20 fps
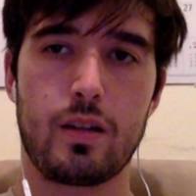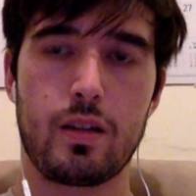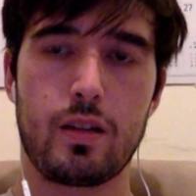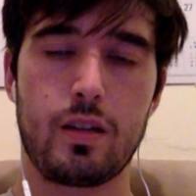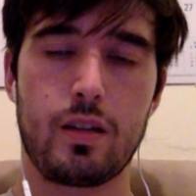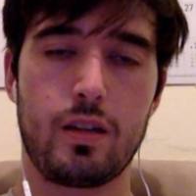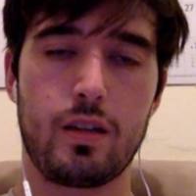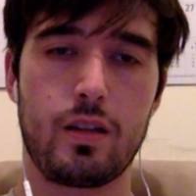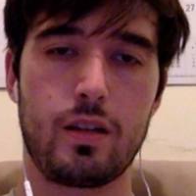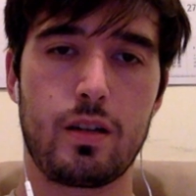
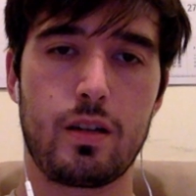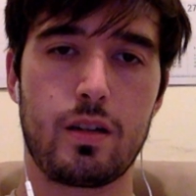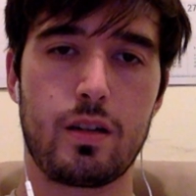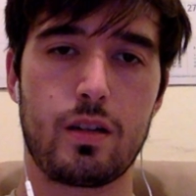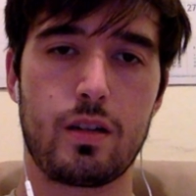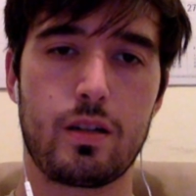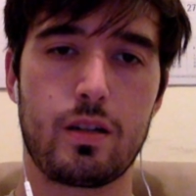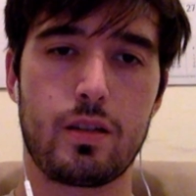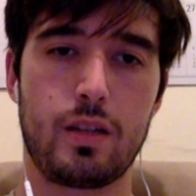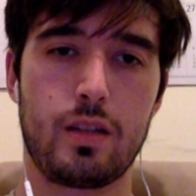
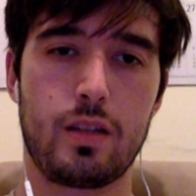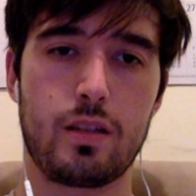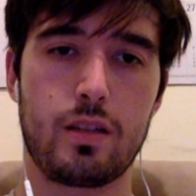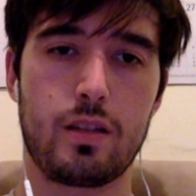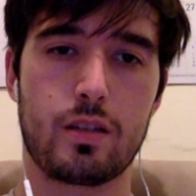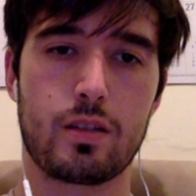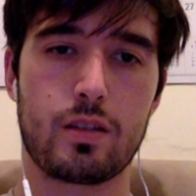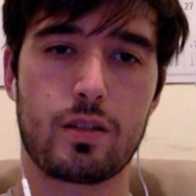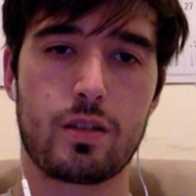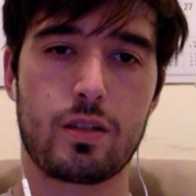Here, that
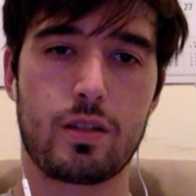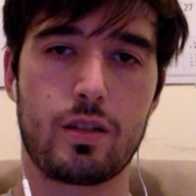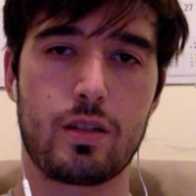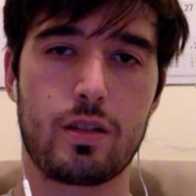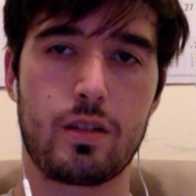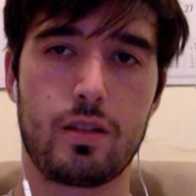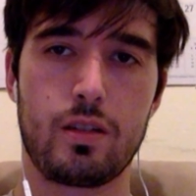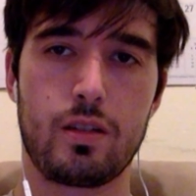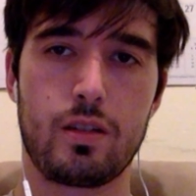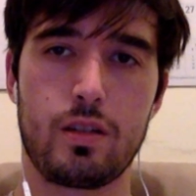looks
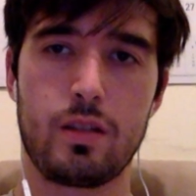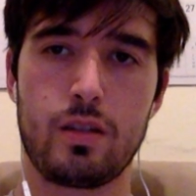good.